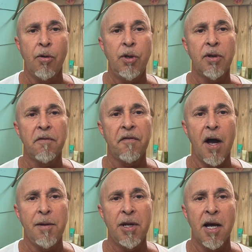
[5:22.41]
You can
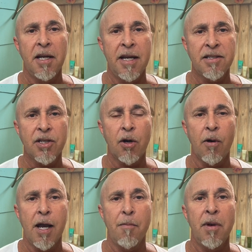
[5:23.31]
find me on
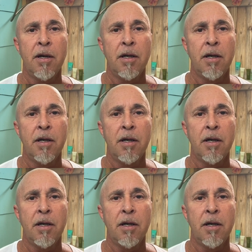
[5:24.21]
Instagram